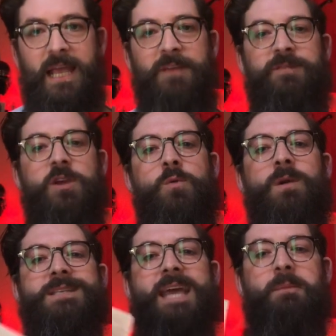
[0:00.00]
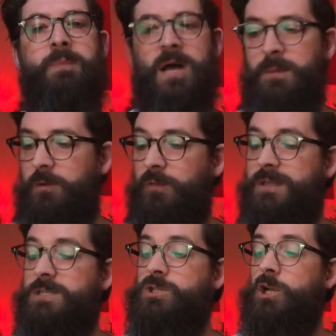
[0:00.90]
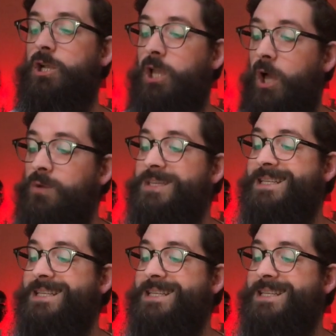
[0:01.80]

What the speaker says: if you want to get a Bible that's as close